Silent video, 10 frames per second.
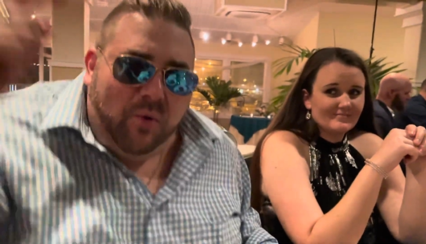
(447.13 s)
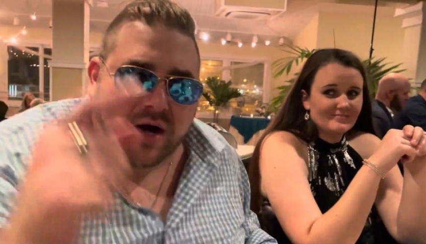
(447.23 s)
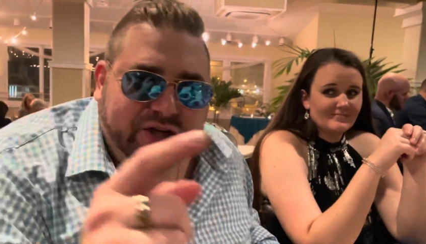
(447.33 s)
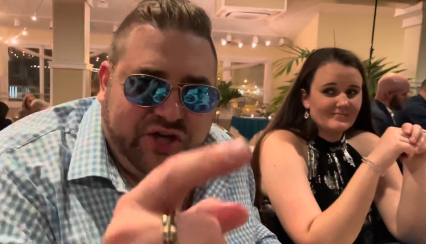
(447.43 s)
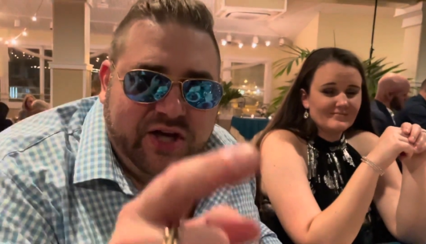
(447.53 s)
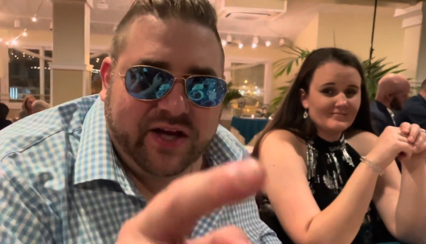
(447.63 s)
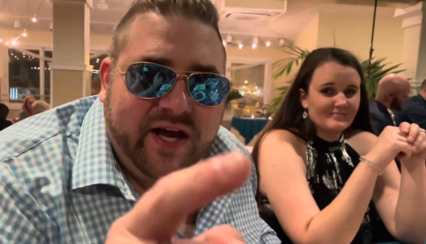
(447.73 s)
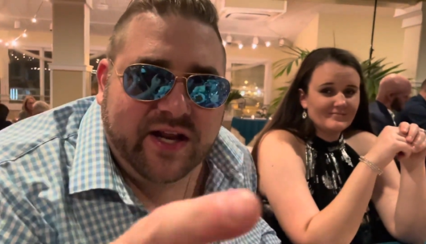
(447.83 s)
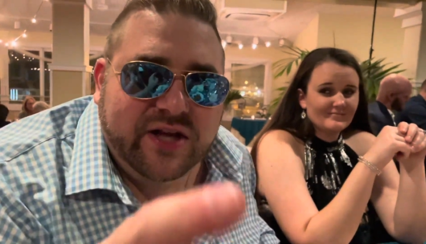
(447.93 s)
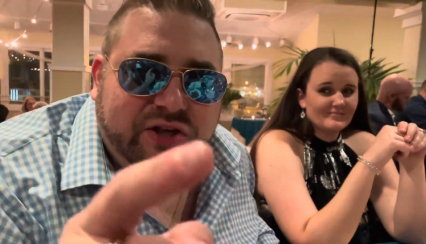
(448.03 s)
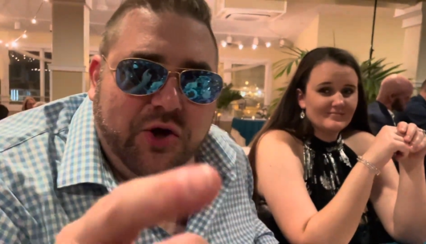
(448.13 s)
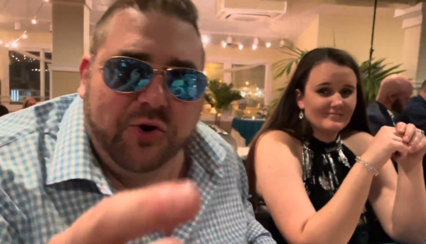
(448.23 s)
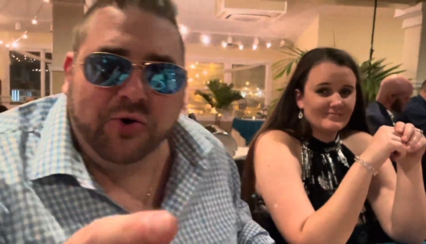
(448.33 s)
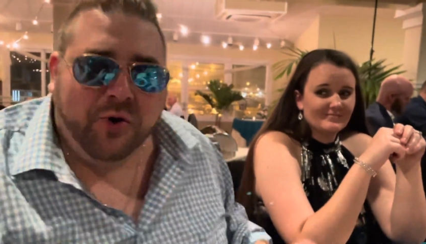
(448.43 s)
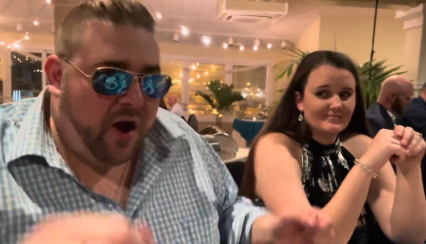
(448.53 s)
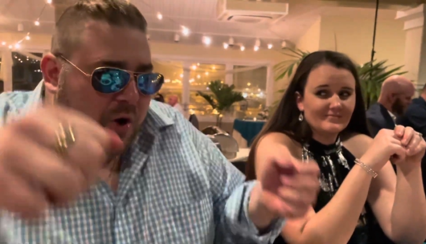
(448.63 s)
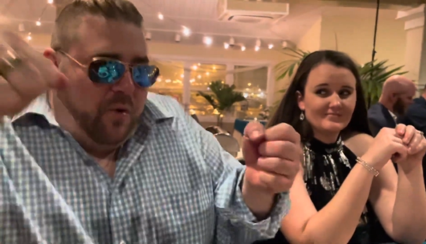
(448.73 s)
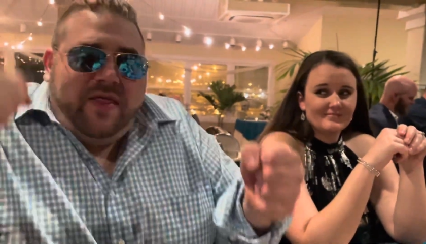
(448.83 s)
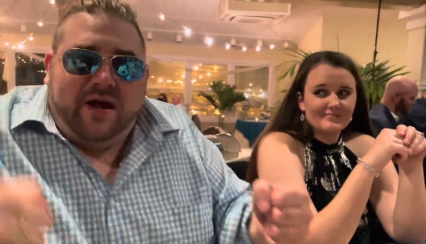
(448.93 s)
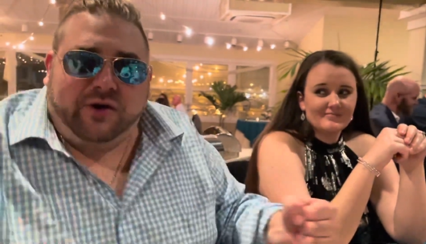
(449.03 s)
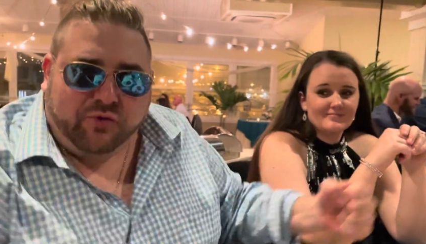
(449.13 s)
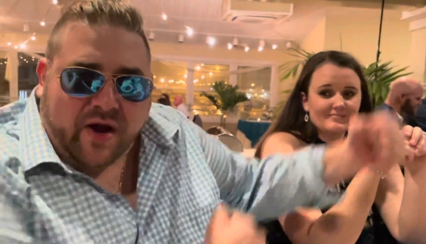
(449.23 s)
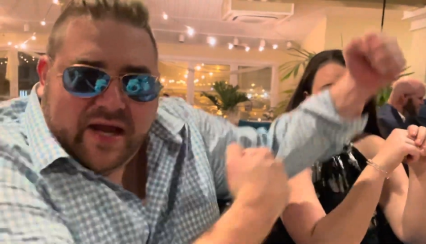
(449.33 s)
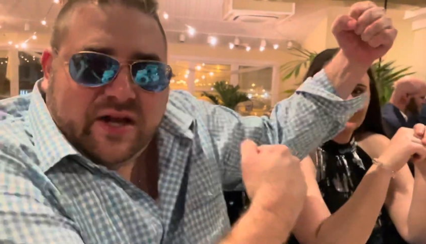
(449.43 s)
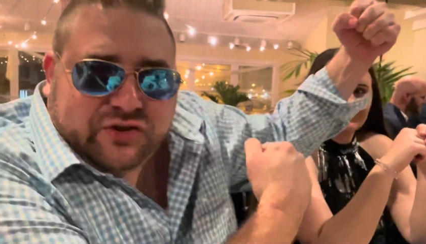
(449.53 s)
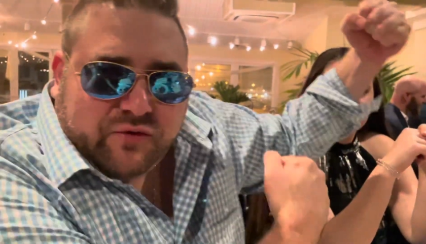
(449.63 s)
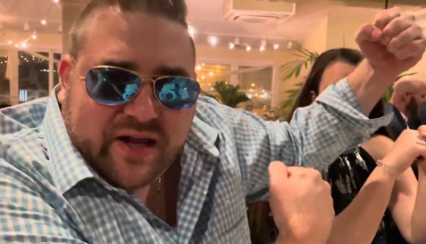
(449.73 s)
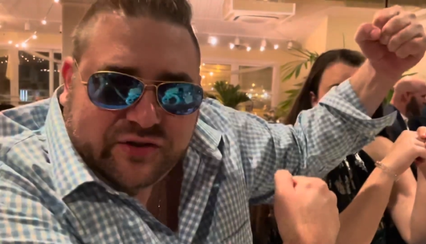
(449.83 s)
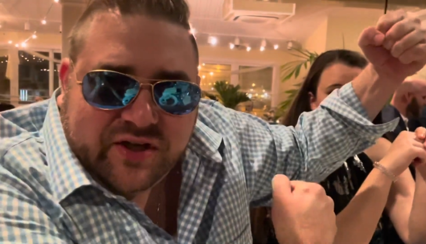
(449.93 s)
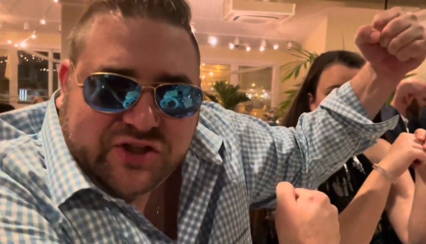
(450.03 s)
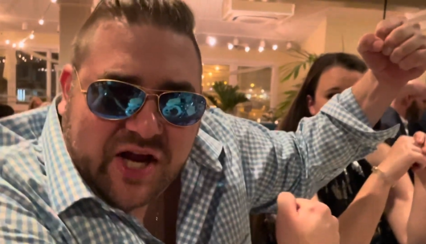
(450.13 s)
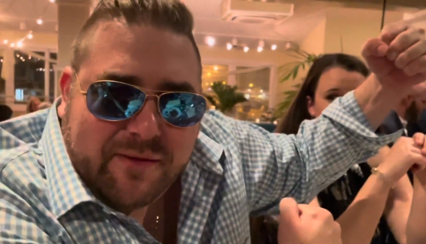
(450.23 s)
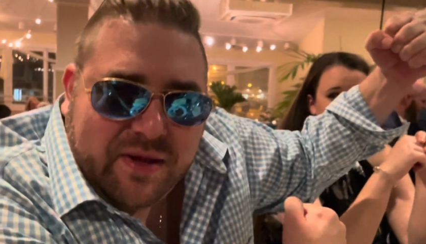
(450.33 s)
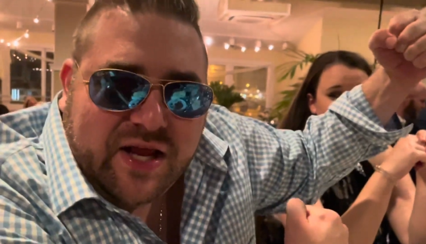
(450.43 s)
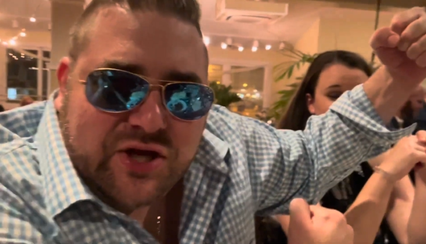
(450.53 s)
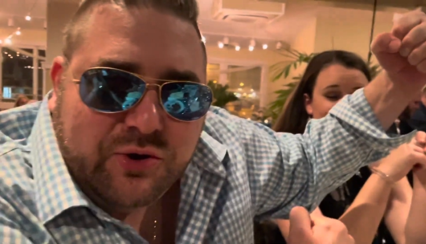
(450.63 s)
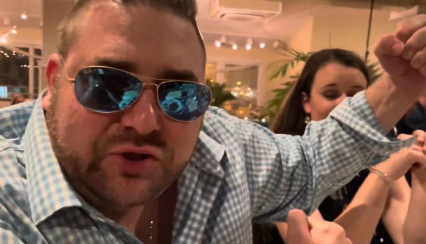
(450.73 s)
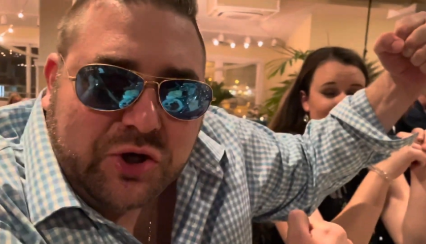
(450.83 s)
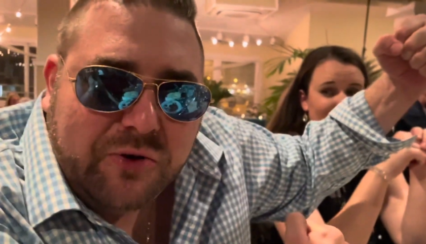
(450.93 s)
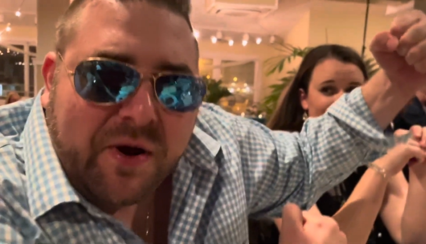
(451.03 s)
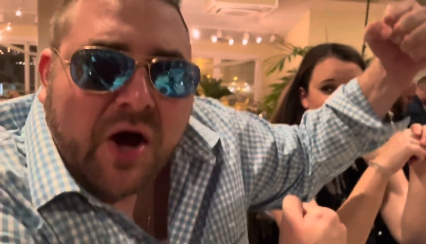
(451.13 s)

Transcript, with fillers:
Speaker 1: What you gonna do when the greatest wrestling champion in YouTube